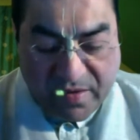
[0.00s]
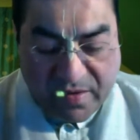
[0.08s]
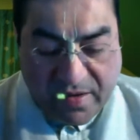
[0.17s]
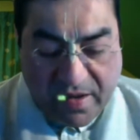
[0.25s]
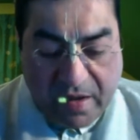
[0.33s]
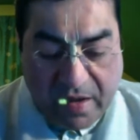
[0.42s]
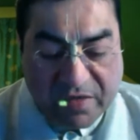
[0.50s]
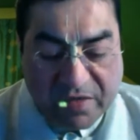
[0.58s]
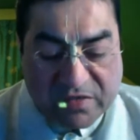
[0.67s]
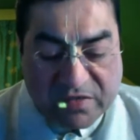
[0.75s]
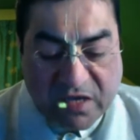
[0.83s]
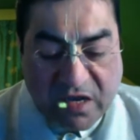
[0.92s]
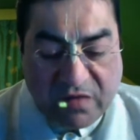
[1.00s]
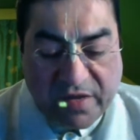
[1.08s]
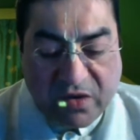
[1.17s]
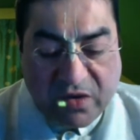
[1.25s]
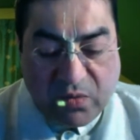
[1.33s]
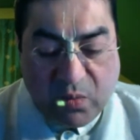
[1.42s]
And by
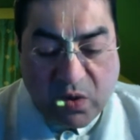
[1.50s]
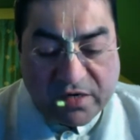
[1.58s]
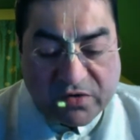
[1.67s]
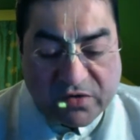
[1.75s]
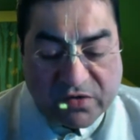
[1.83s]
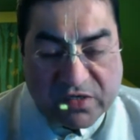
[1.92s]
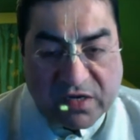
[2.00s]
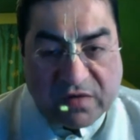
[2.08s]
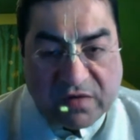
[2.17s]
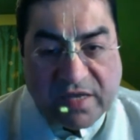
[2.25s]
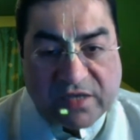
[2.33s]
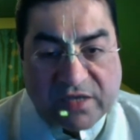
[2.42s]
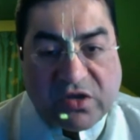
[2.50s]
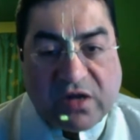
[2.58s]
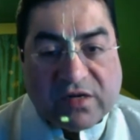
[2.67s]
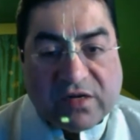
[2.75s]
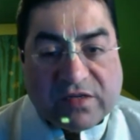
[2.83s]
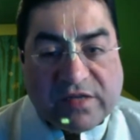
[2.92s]
serving or wanting to serve the
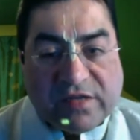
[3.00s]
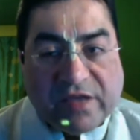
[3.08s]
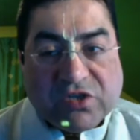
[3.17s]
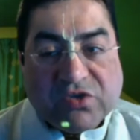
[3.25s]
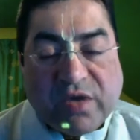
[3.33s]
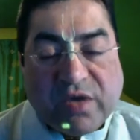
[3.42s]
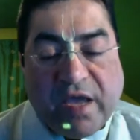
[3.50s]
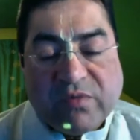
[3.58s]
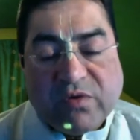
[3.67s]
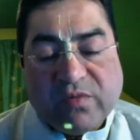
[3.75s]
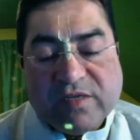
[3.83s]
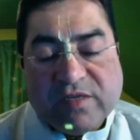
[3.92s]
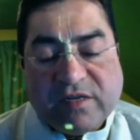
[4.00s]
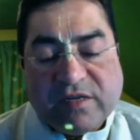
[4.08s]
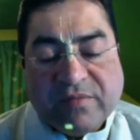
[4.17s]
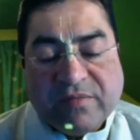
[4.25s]
exalted sages who came to visit,